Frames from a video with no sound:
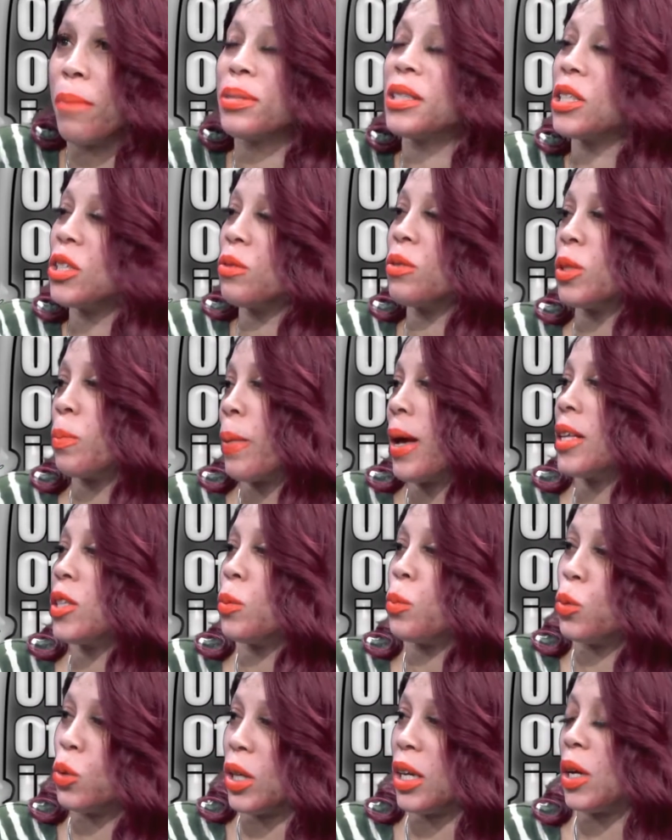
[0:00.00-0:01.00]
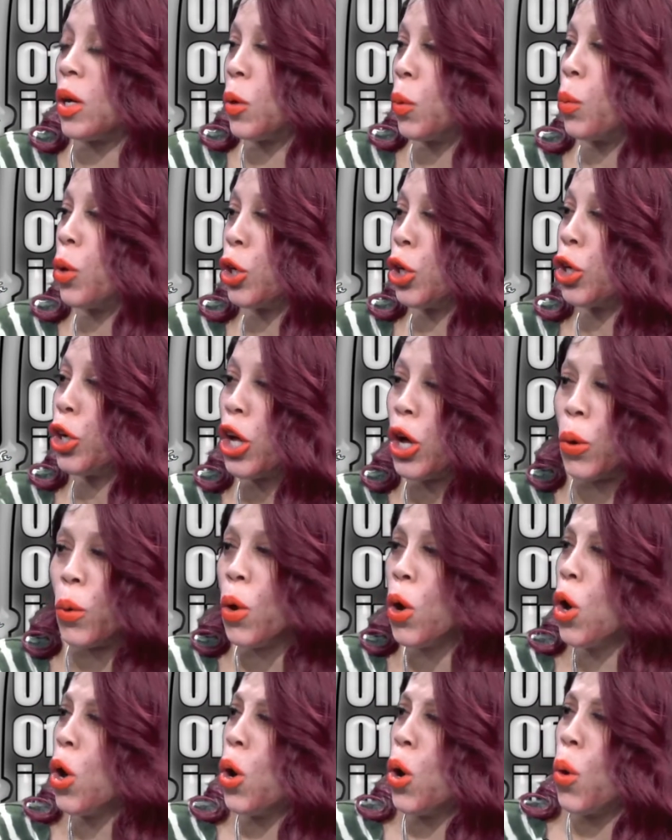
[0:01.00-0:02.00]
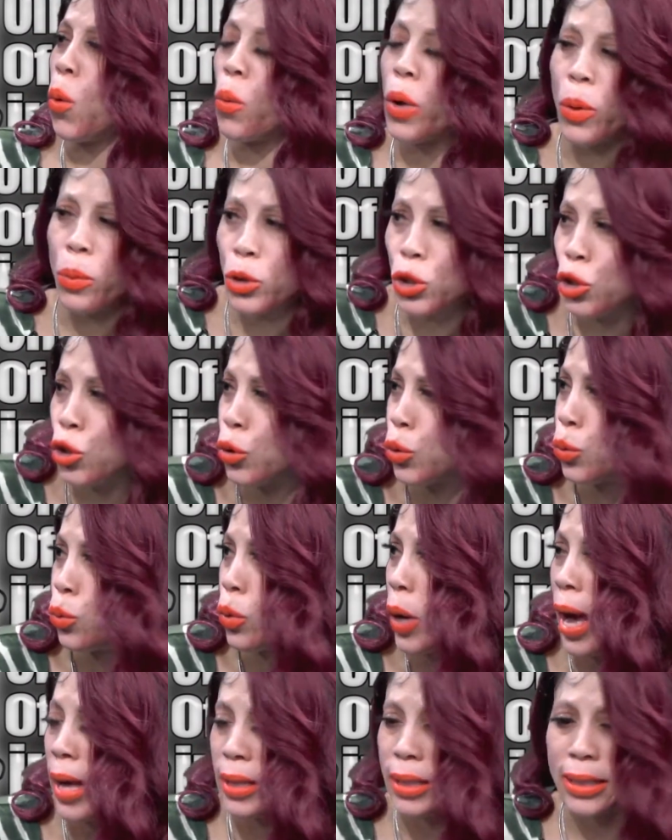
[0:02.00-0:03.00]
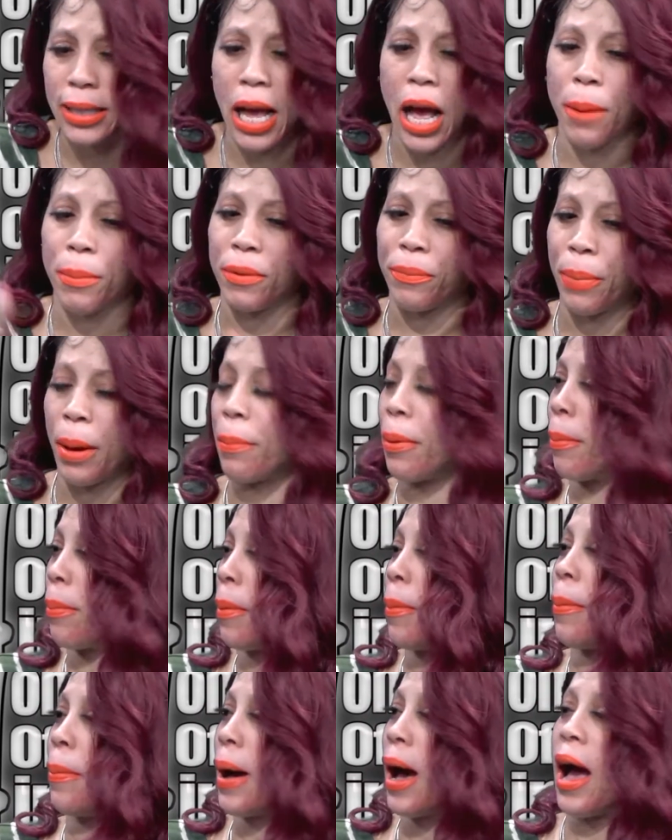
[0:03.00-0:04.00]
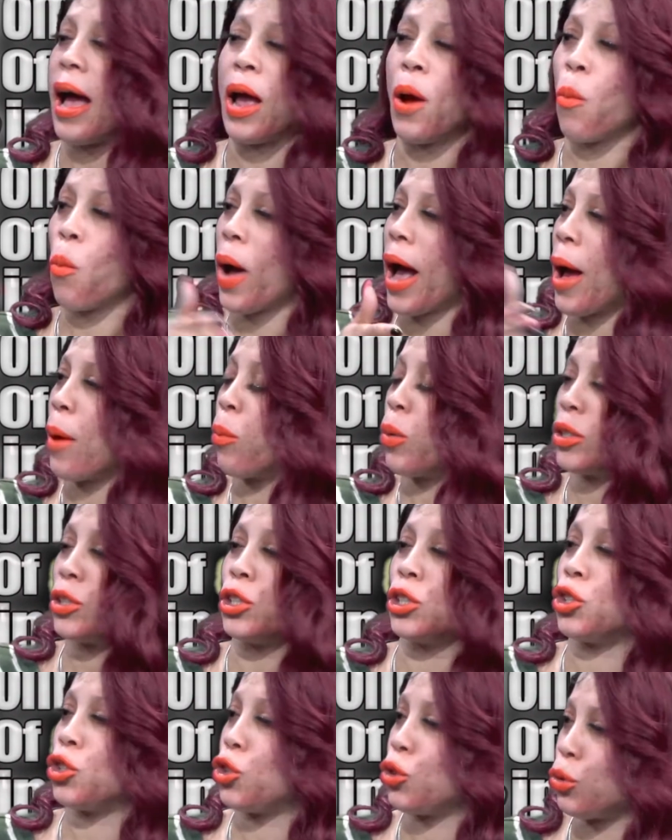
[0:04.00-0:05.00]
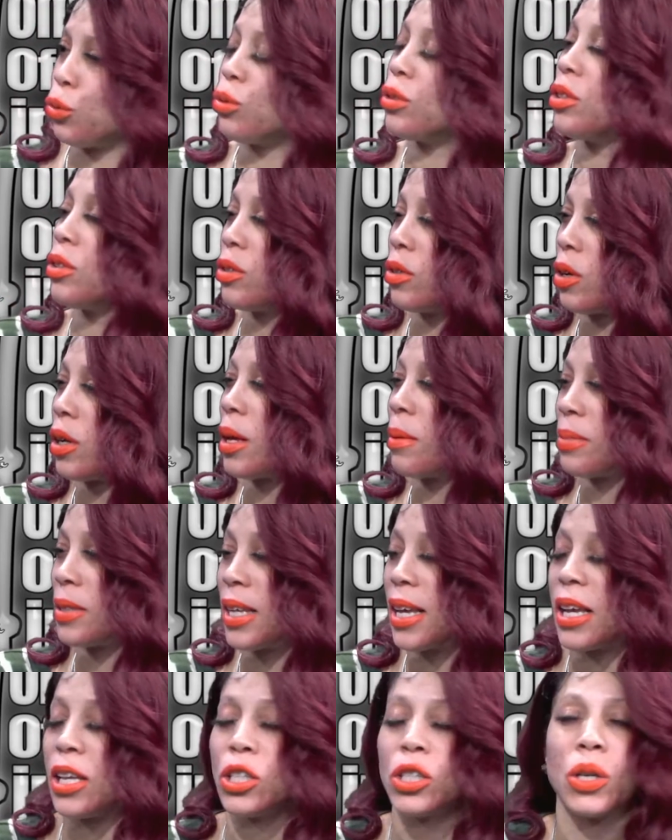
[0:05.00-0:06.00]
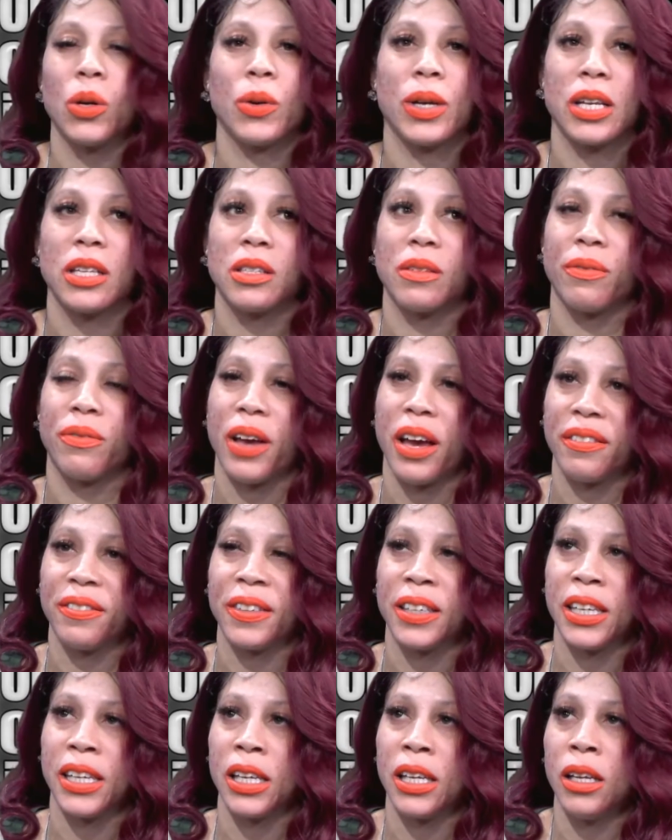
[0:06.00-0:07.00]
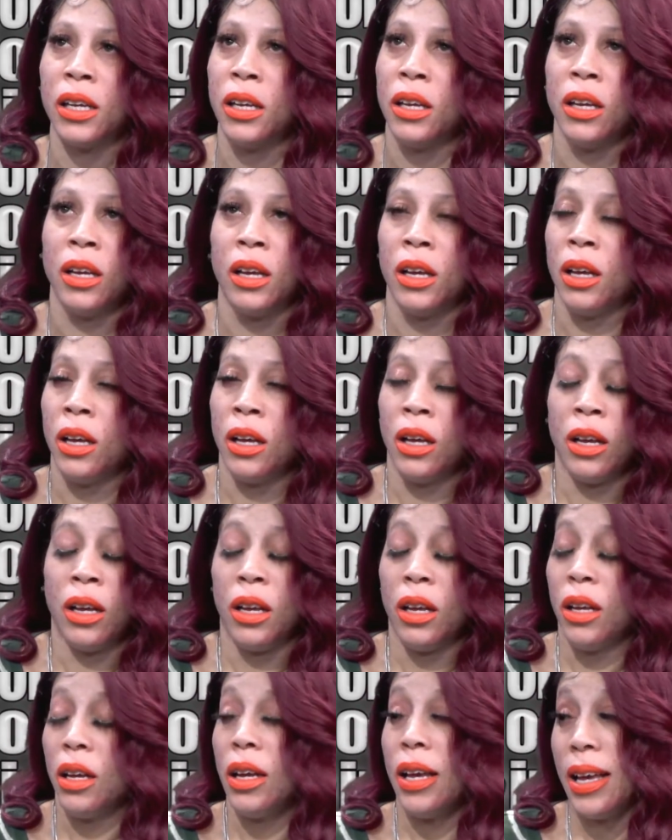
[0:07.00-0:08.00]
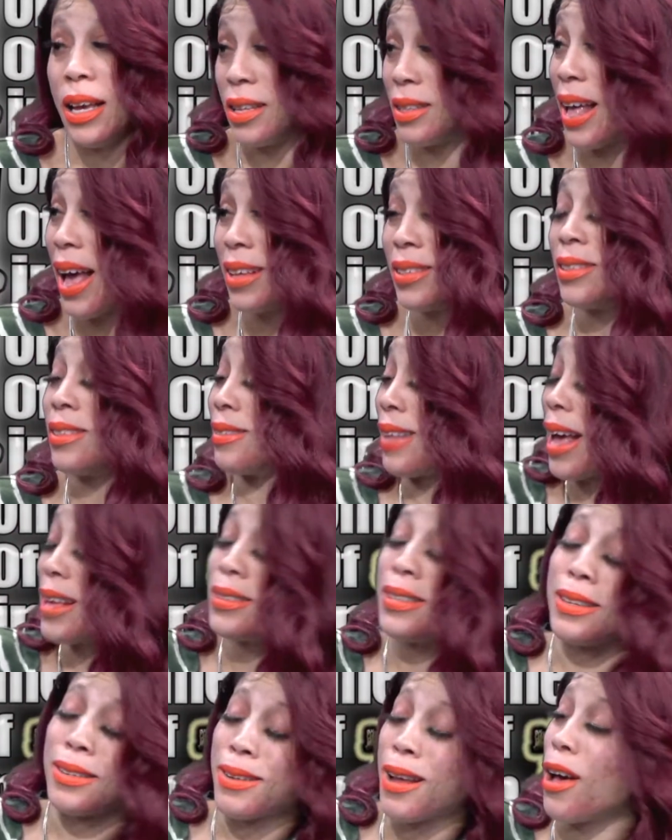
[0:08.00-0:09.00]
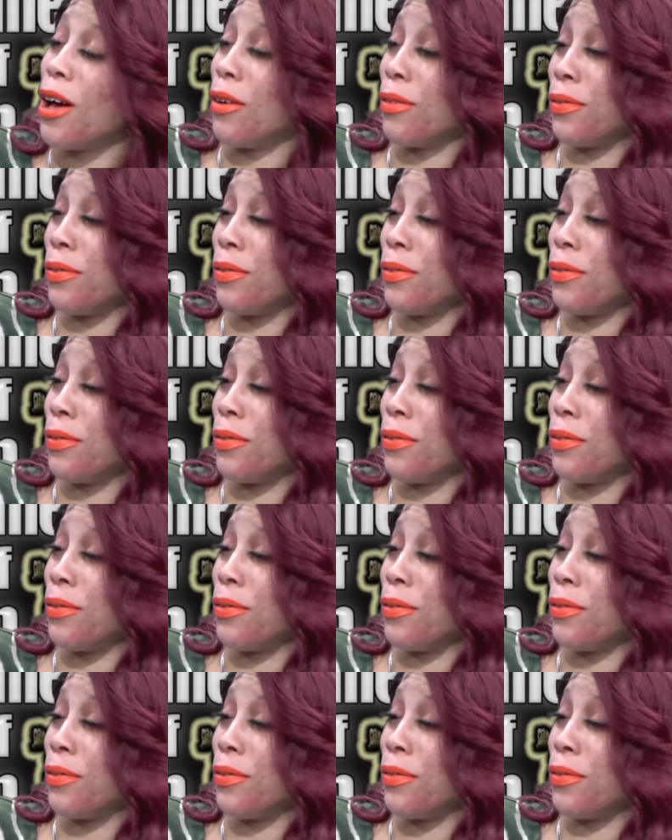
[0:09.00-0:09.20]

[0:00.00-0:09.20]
still responsible. They're gonna want to know where was you at the time of blah blah blah blah blah, and why wasn't you? You know what I'm saying? So it's very. That's enough.